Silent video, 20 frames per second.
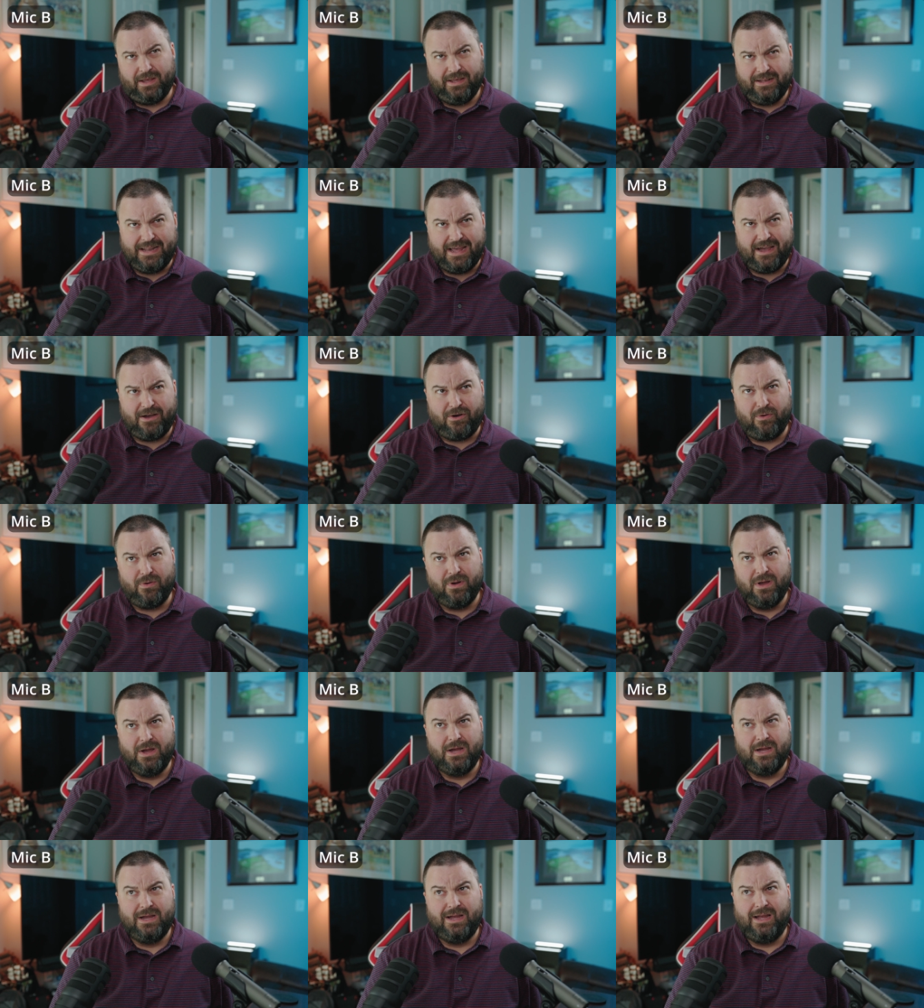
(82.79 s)
Now,
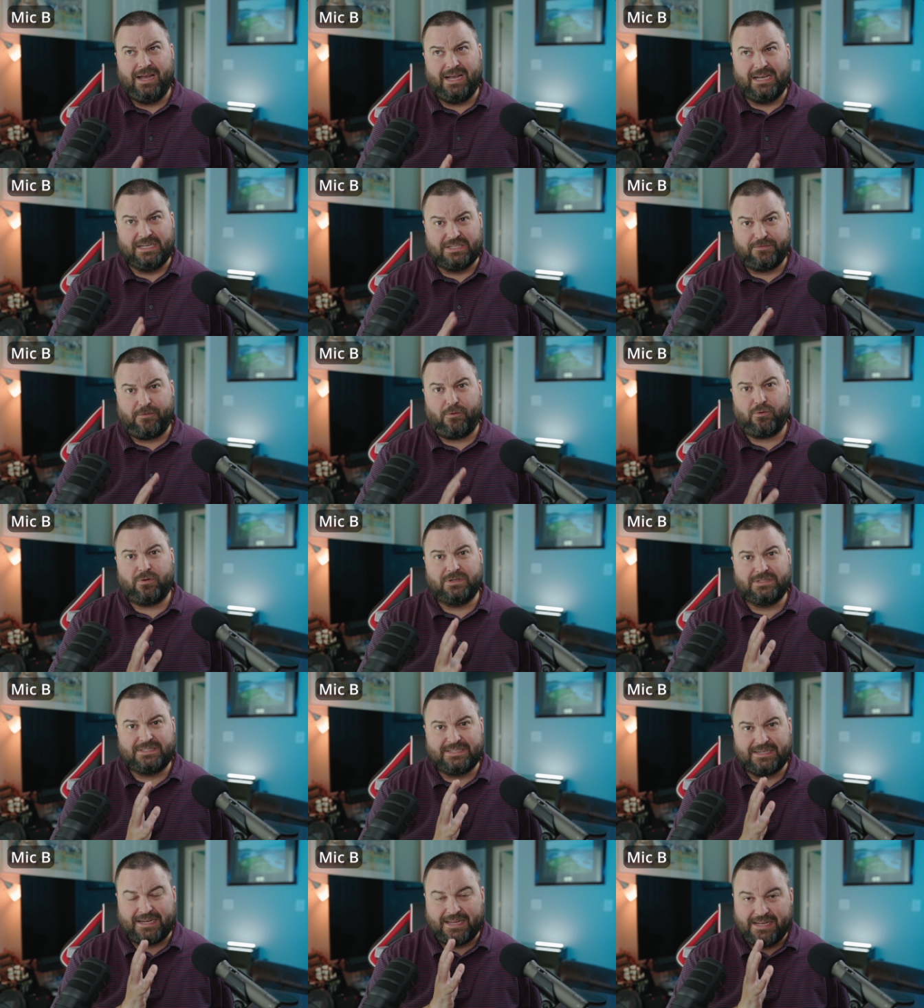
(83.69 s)
as far
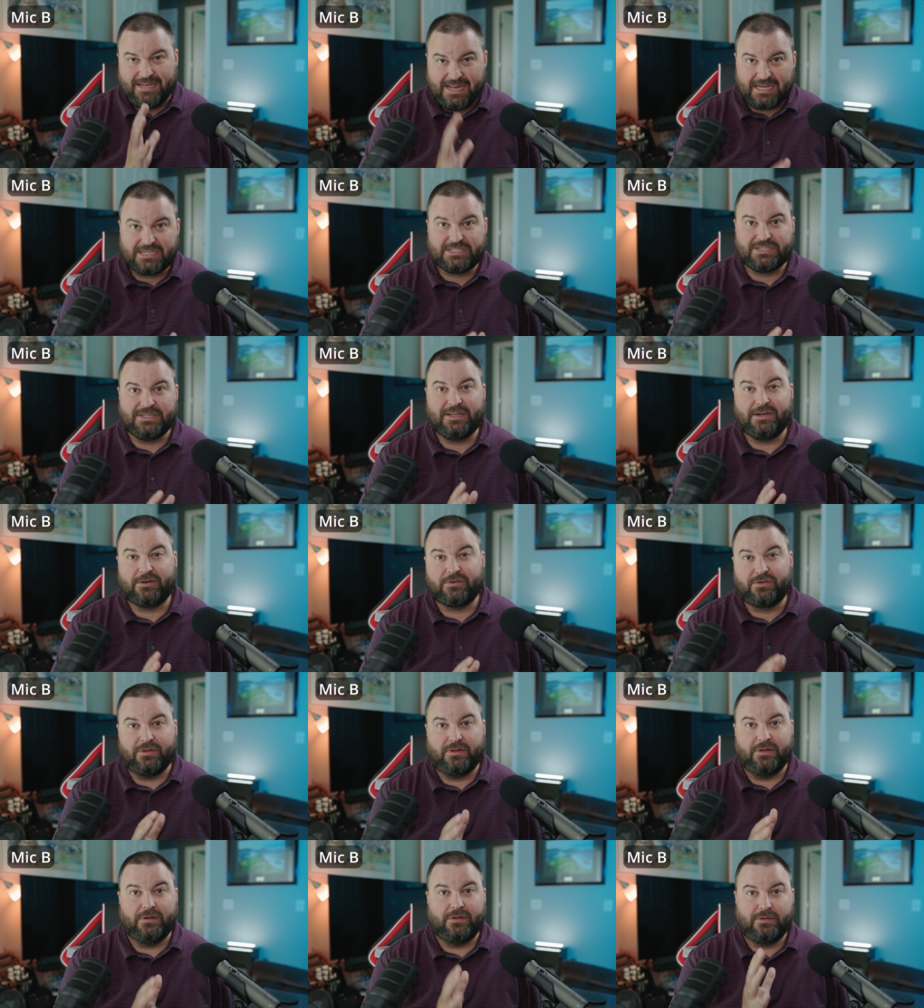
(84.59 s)
as the connection there
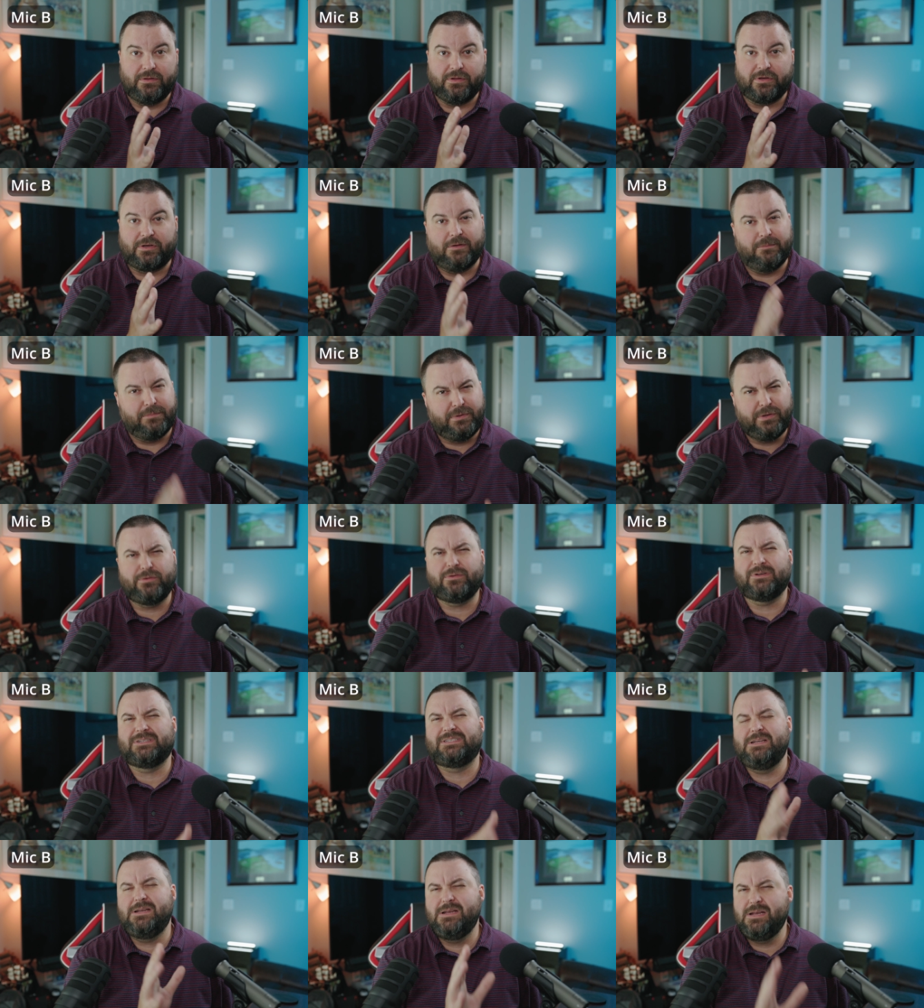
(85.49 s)
to the, the computer,
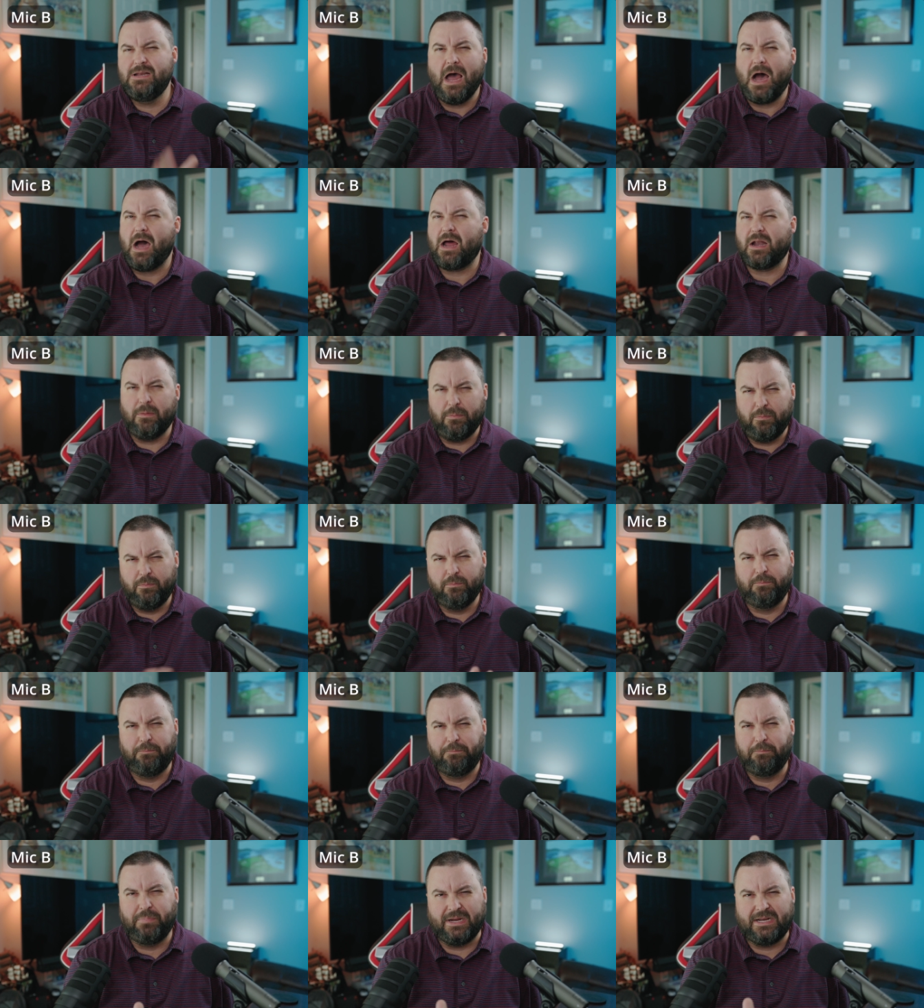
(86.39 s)
it's not a
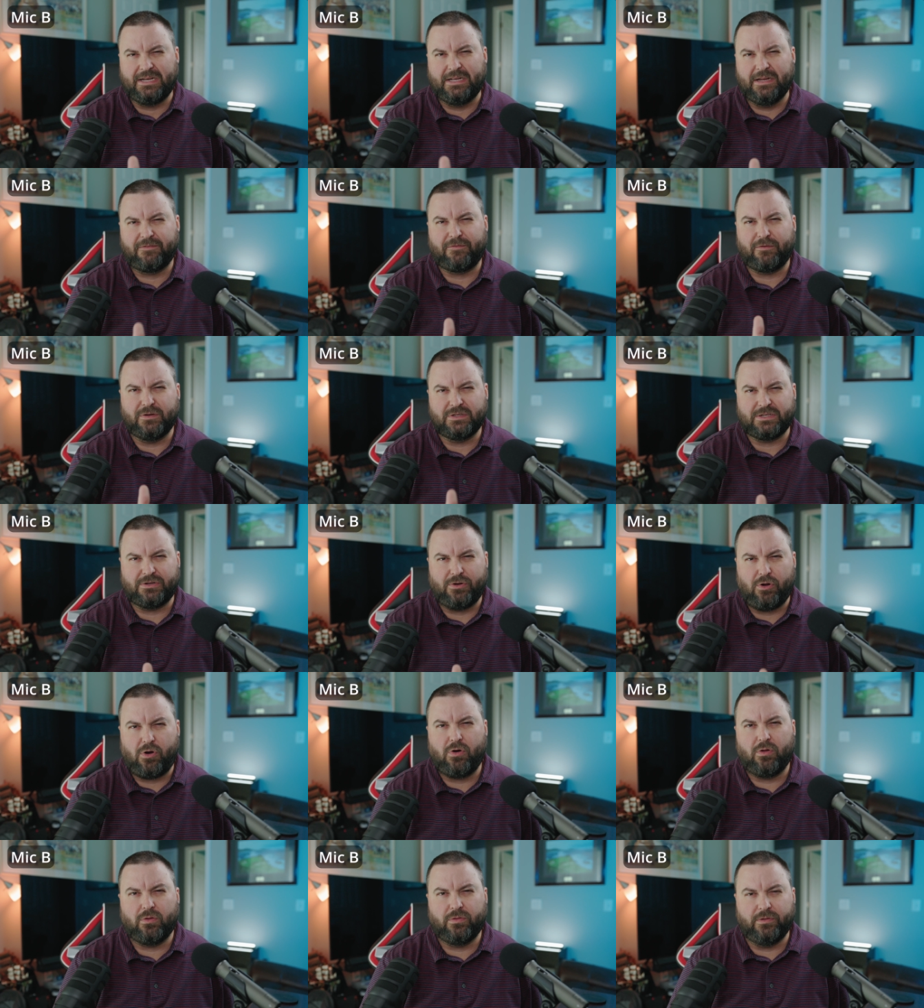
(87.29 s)
big difference at
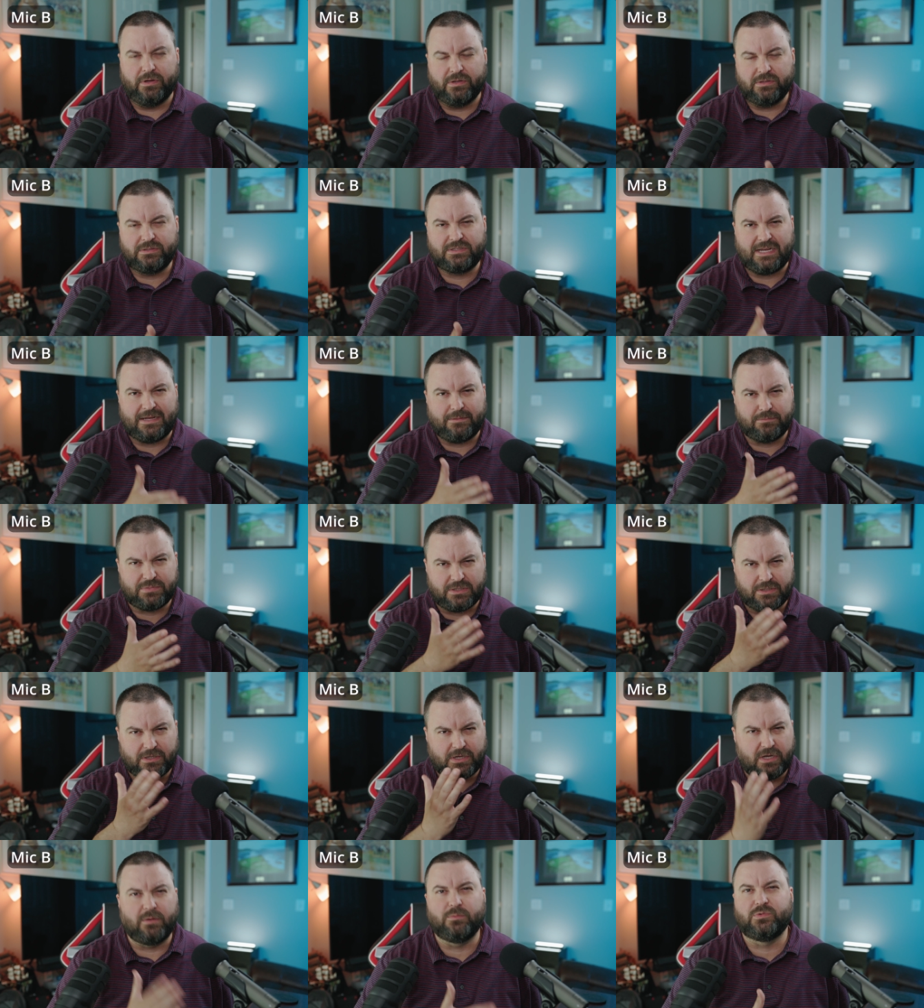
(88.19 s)
all. The
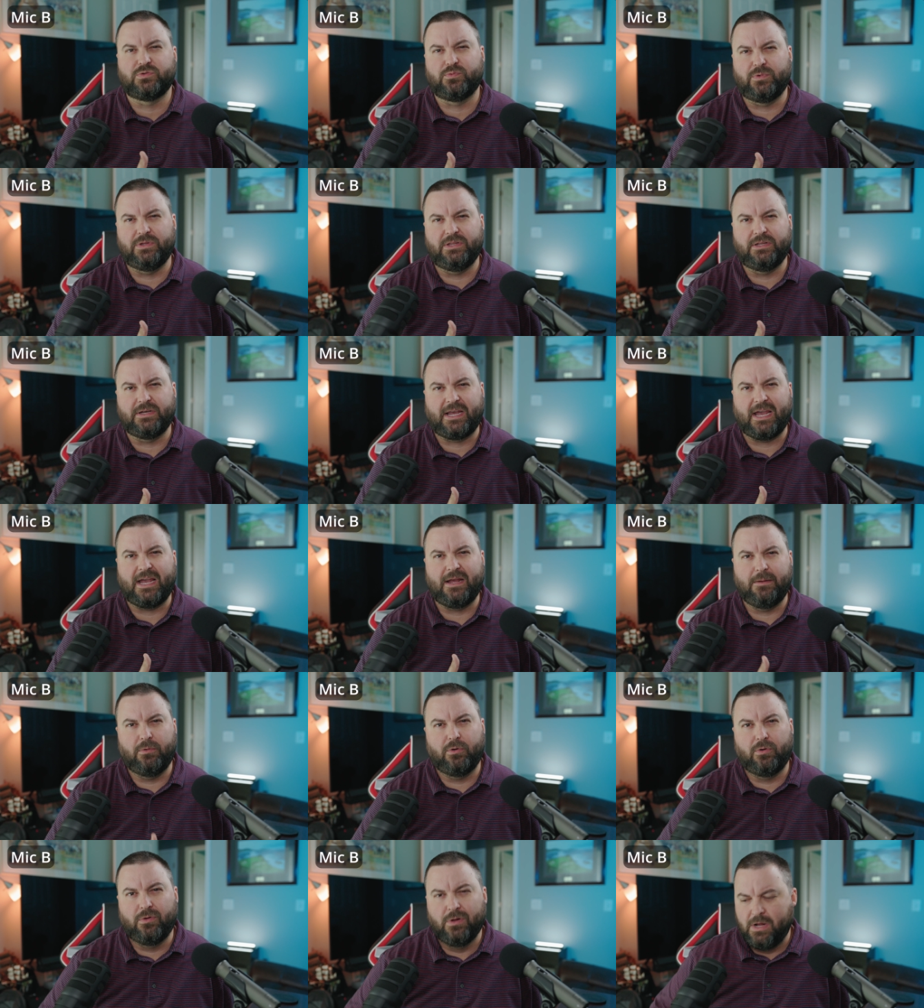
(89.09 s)
Samson comes with the
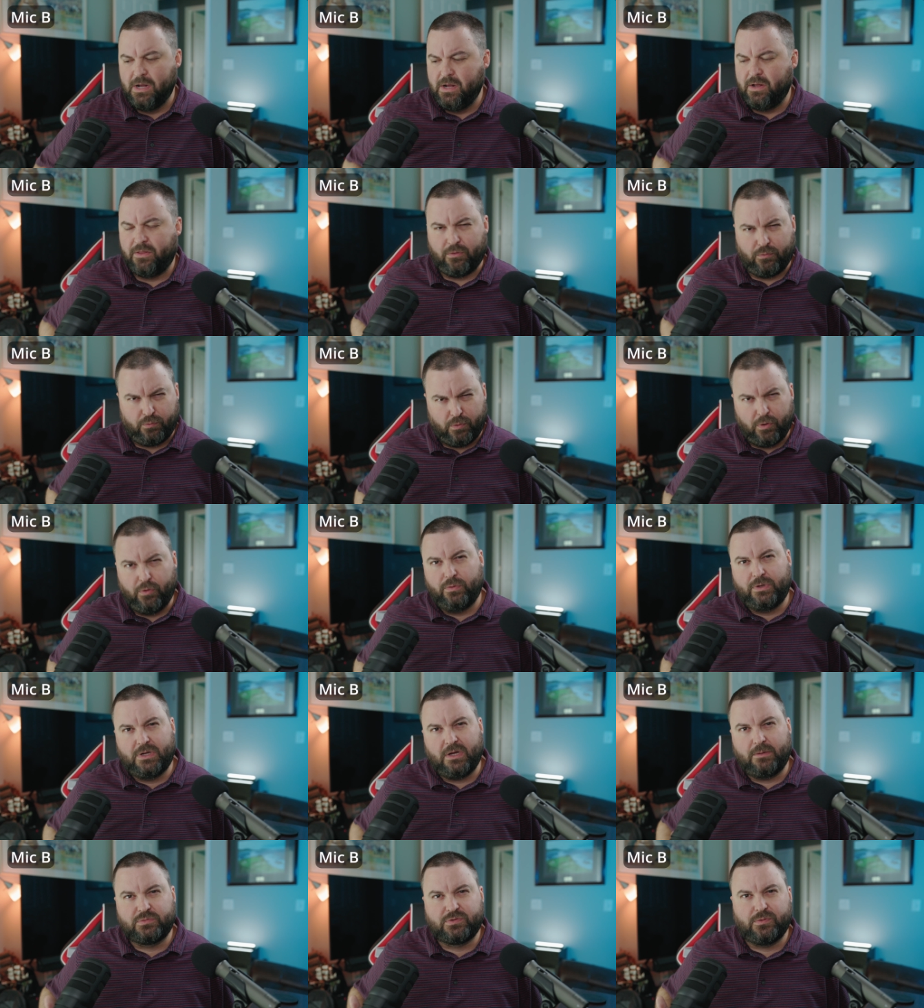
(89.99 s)
cable, the
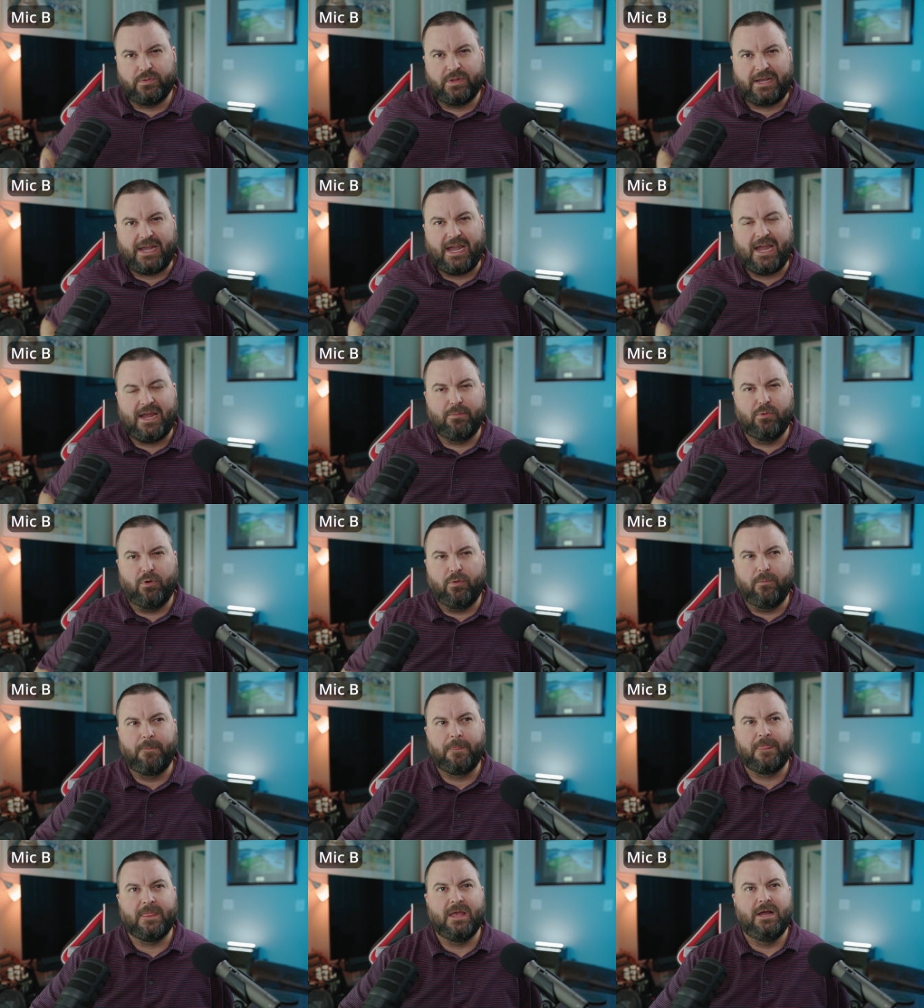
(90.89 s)
Rode comes with a
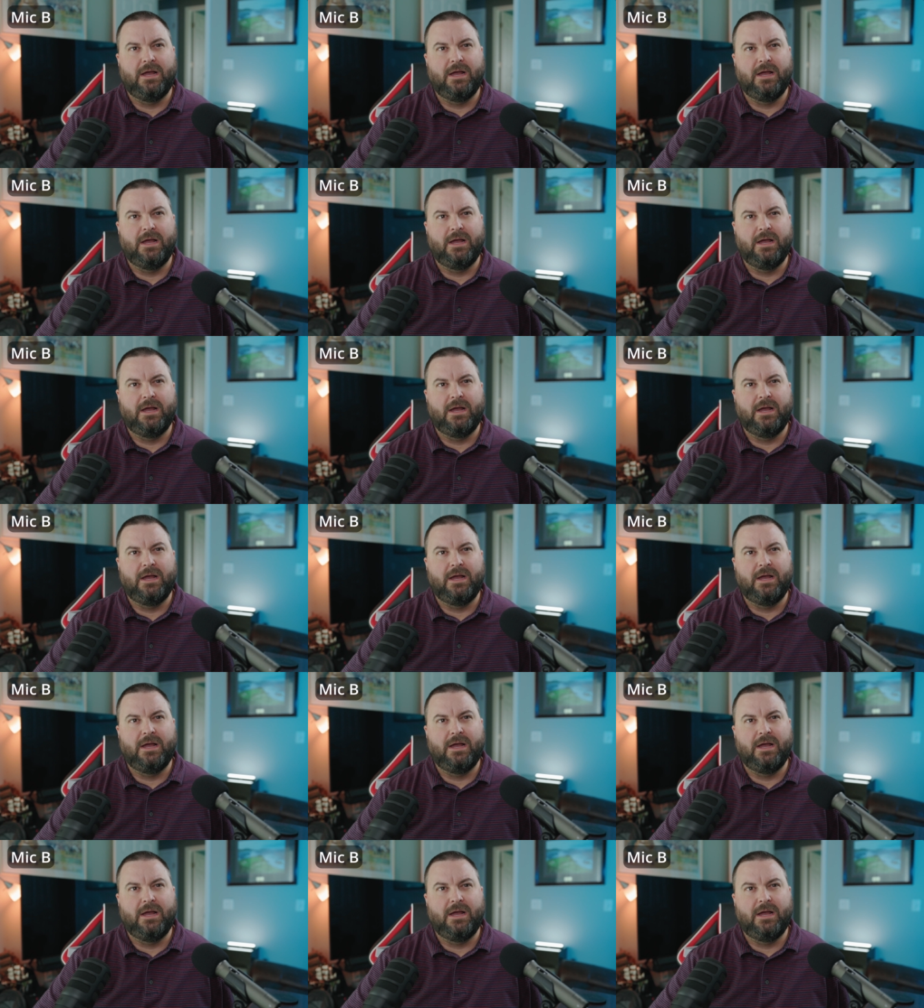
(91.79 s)
cable.